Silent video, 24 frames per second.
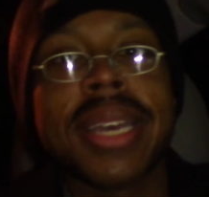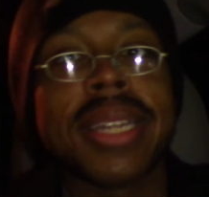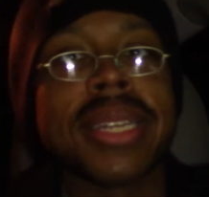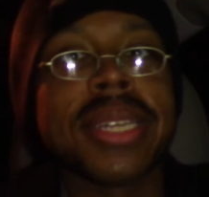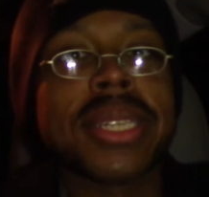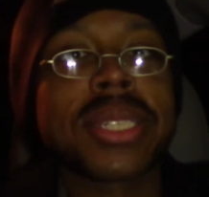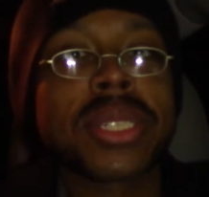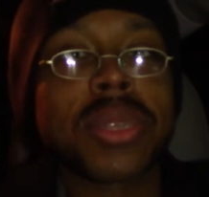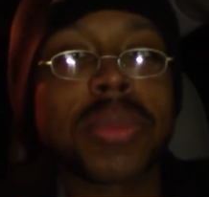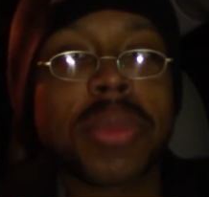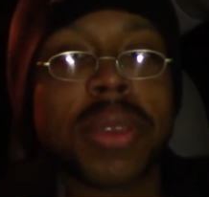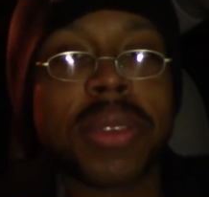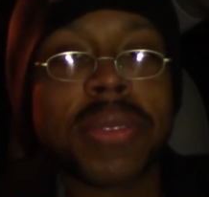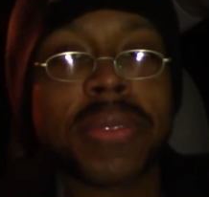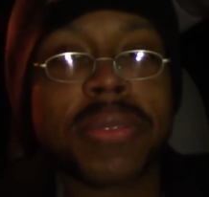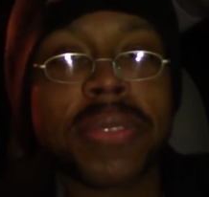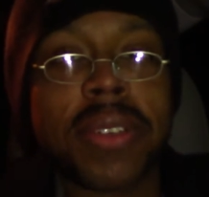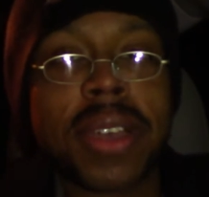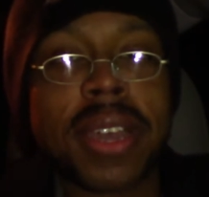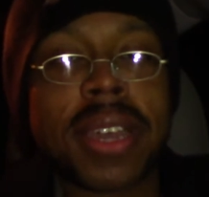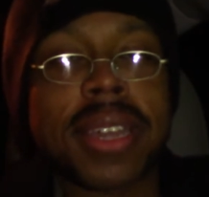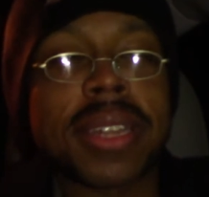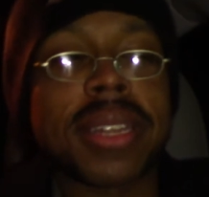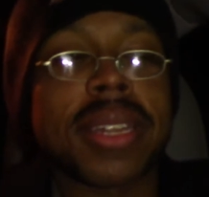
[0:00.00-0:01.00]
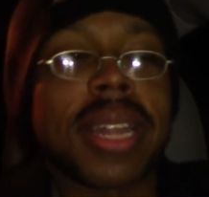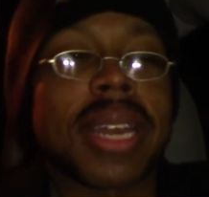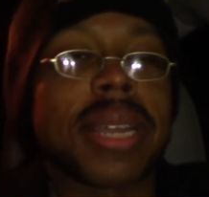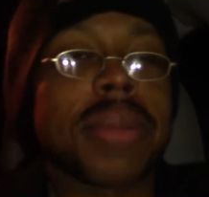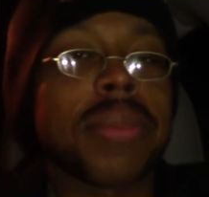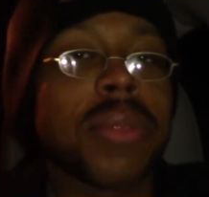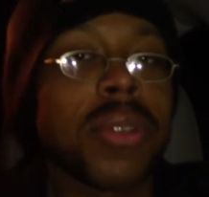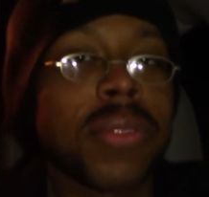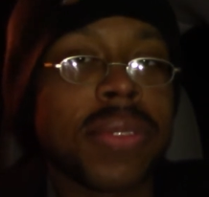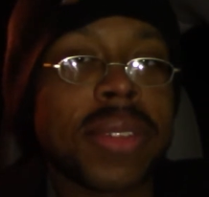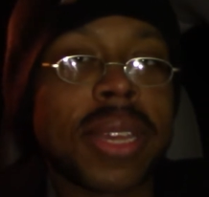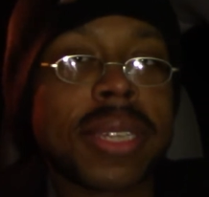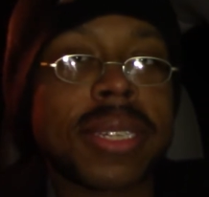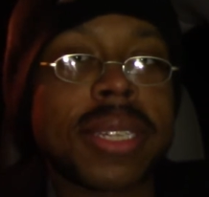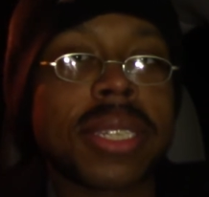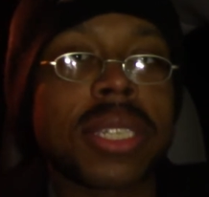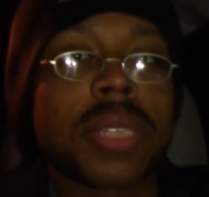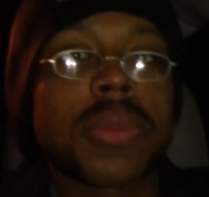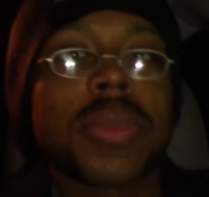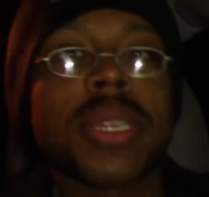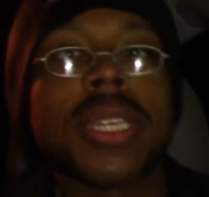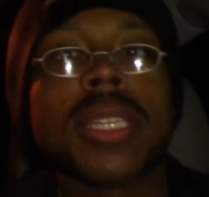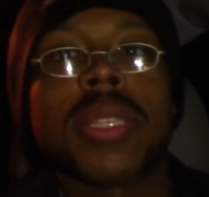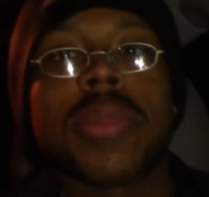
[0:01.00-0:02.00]
This could be fun. Like a movie like
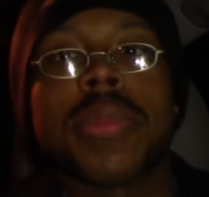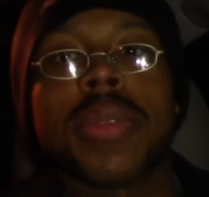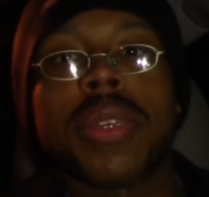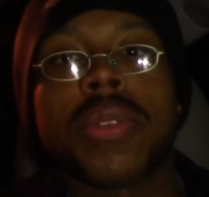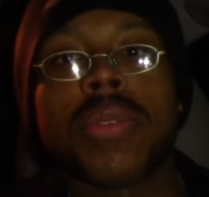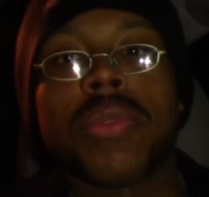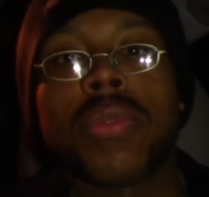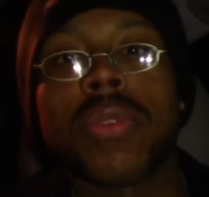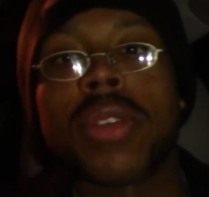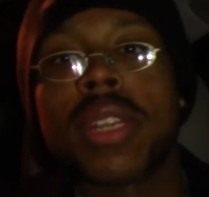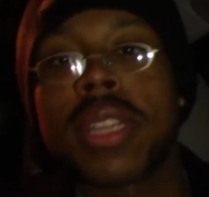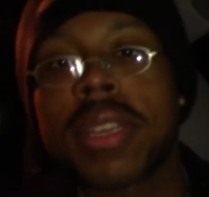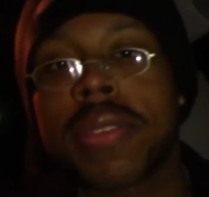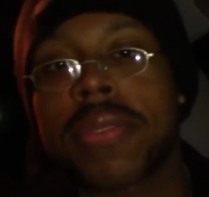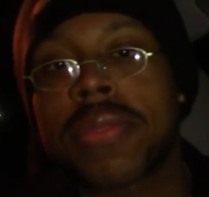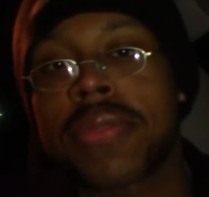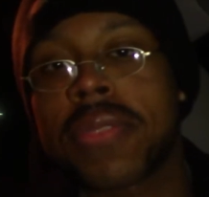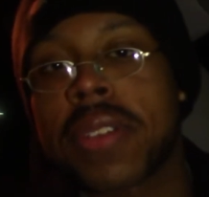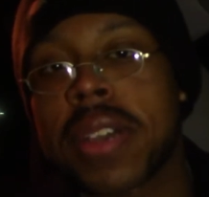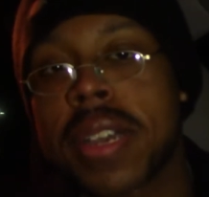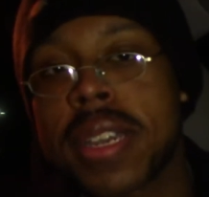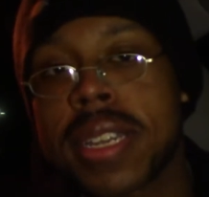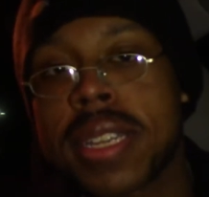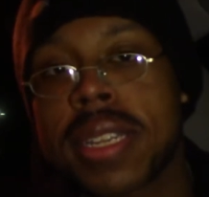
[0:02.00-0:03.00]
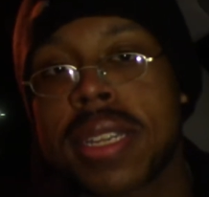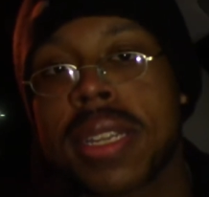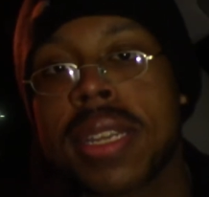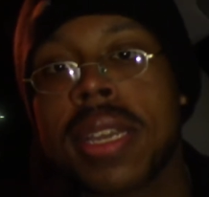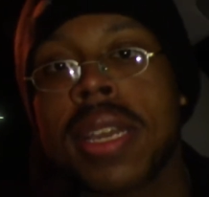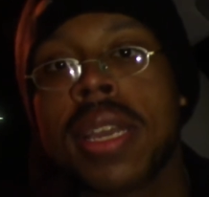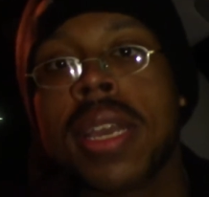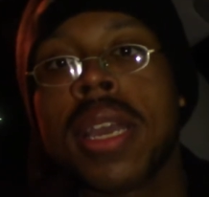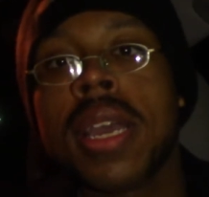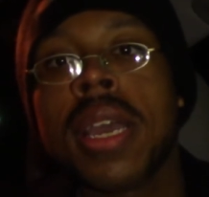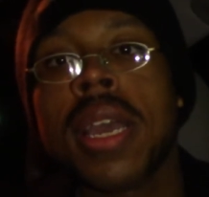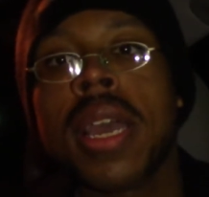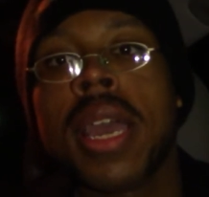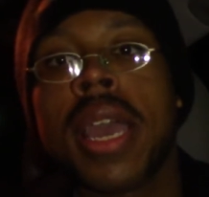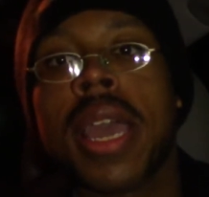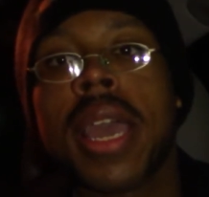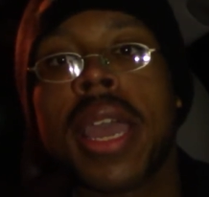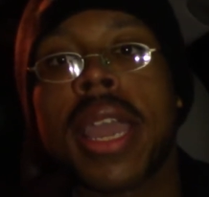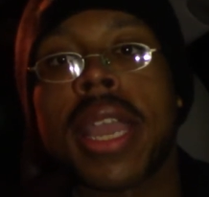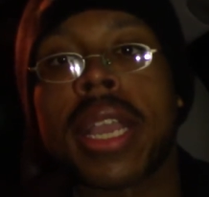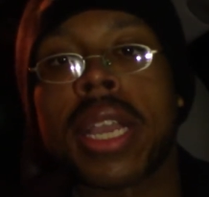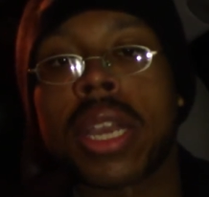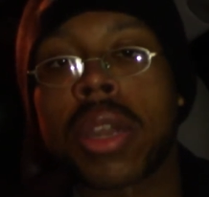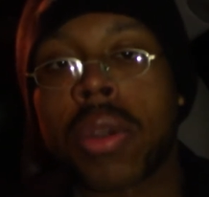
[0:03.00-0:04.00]
this could be either be really fun
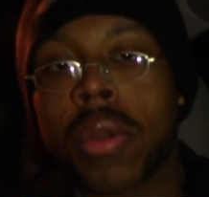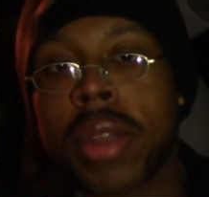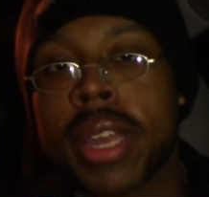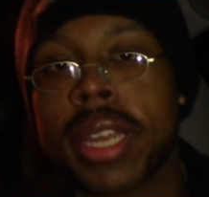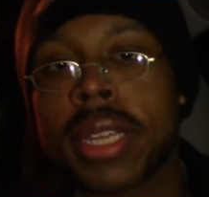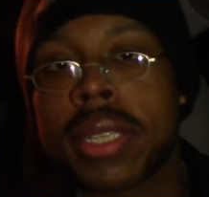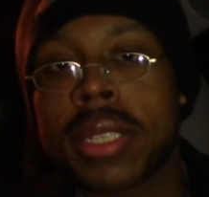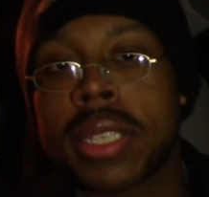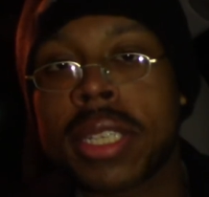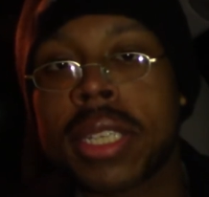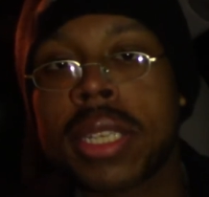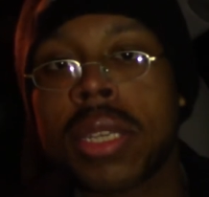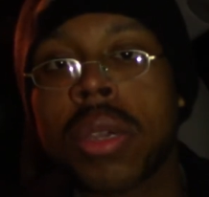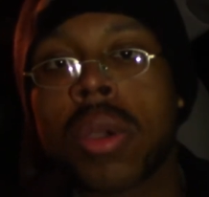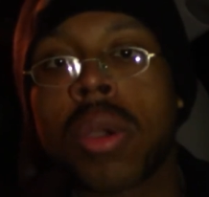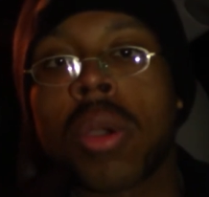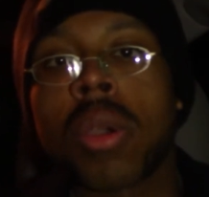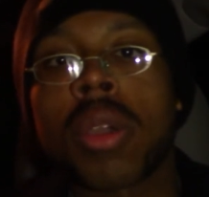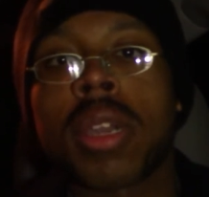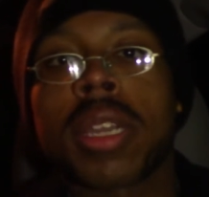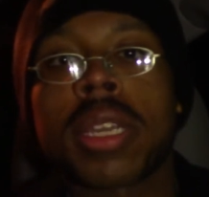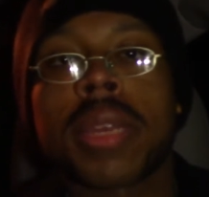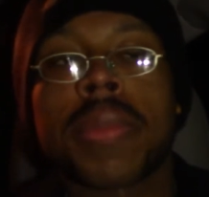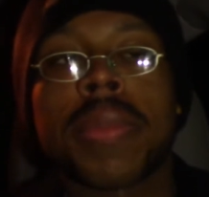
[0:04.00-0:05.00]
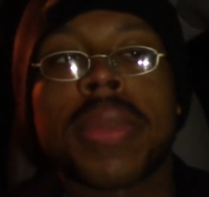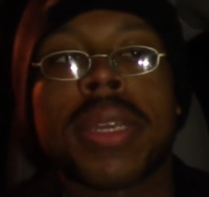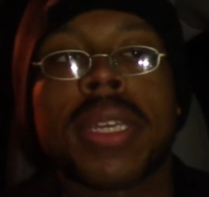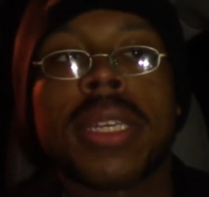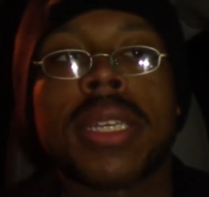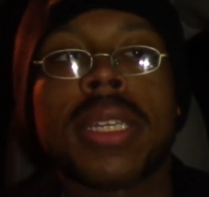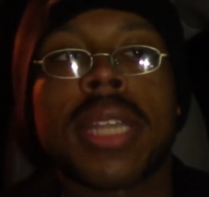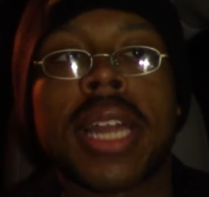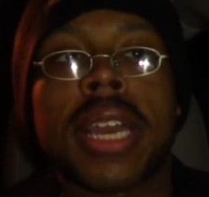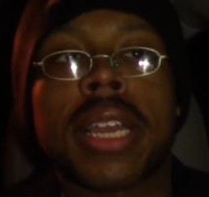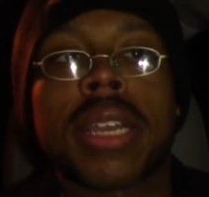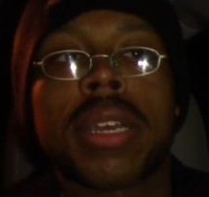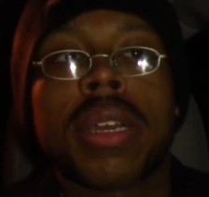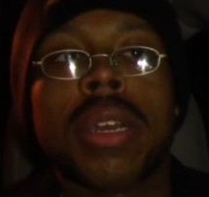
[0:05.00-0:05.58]
and crazy, or it can be like